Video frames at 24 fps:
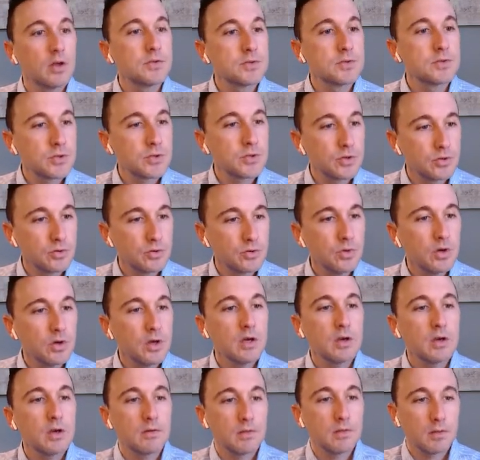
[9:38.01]
2,
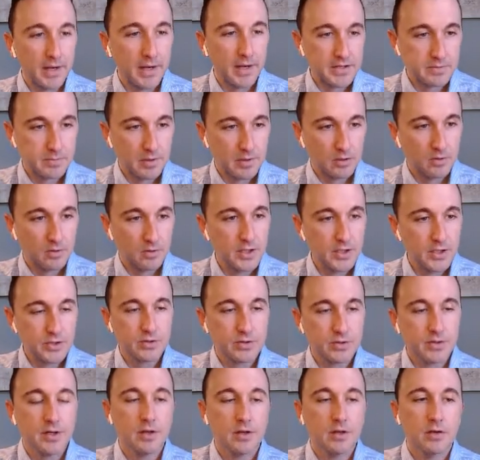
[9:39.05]
the past medical
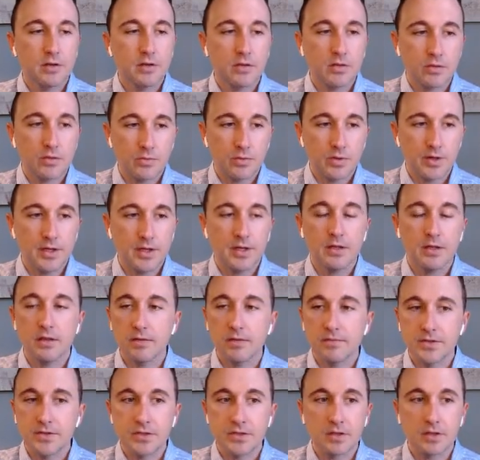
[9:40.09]
history. 3, the
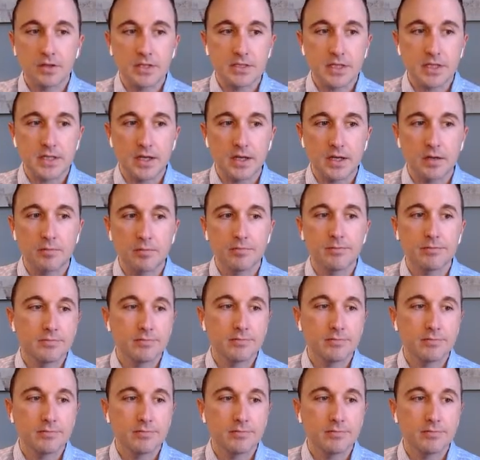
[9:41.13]
physical exam.